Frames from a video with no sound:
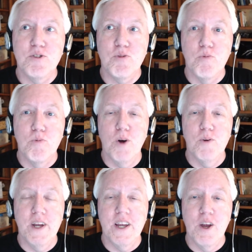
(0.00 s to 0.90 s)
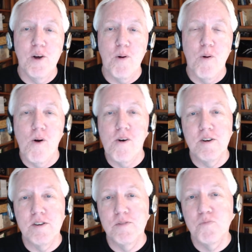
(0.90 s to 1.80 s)
growing
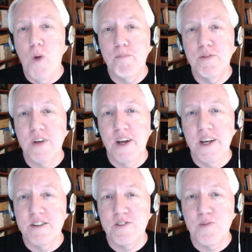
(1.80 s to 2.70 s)
your websites,